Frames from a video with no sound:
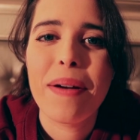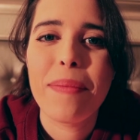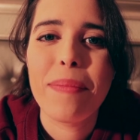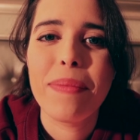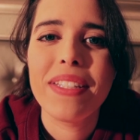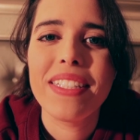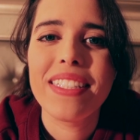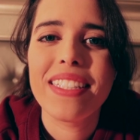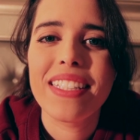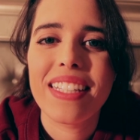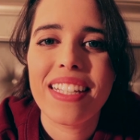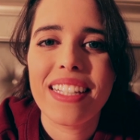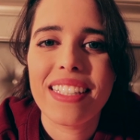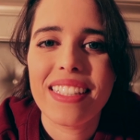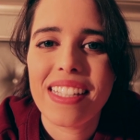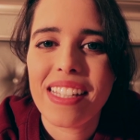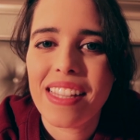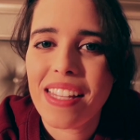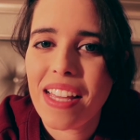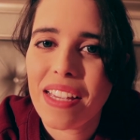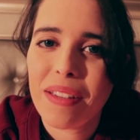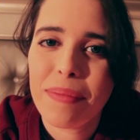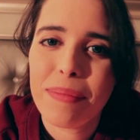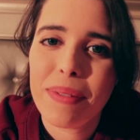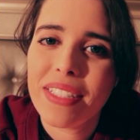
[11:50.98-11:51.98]
Please click the
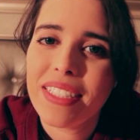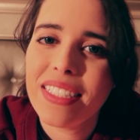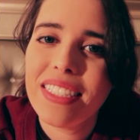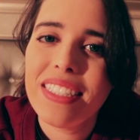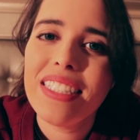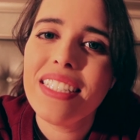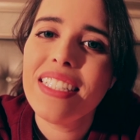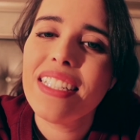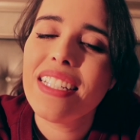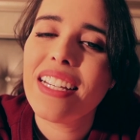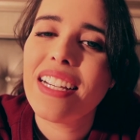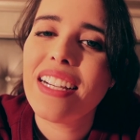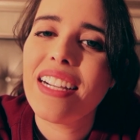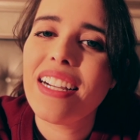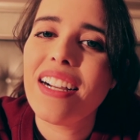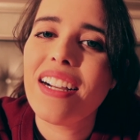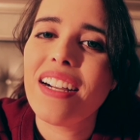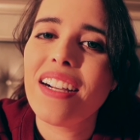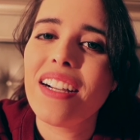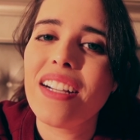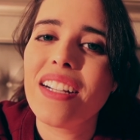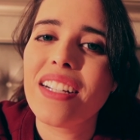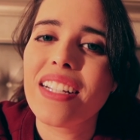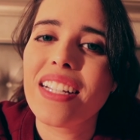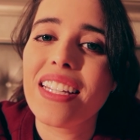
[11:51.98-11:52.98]
like button,
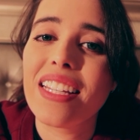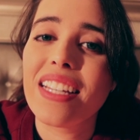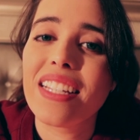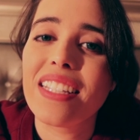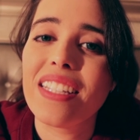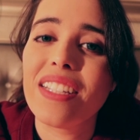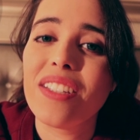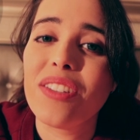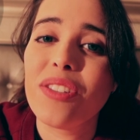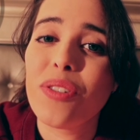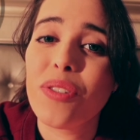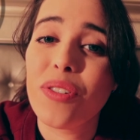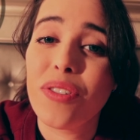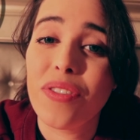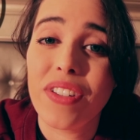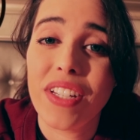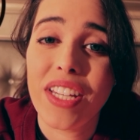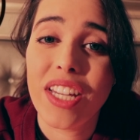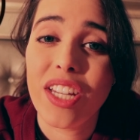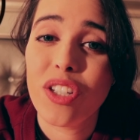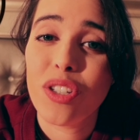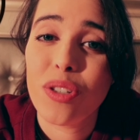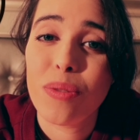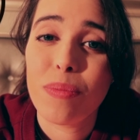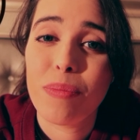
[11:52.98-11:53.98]
click the
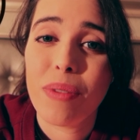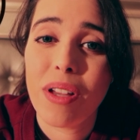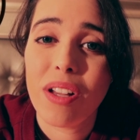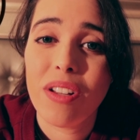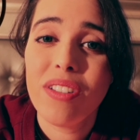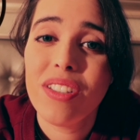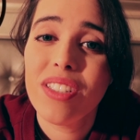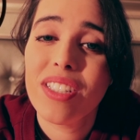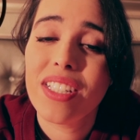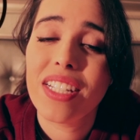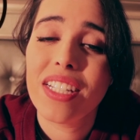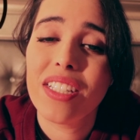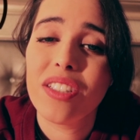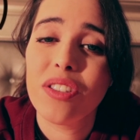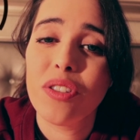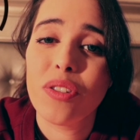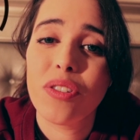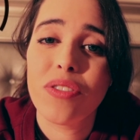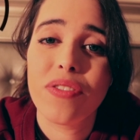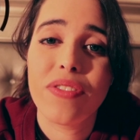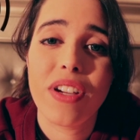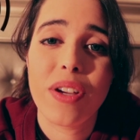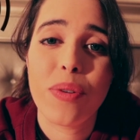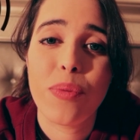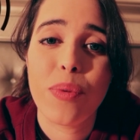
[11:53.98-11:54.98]
notification bell to get
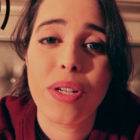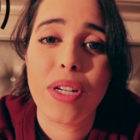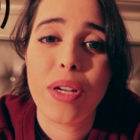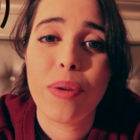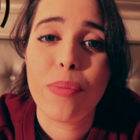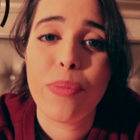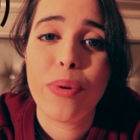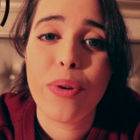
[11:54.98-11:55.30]
notified when I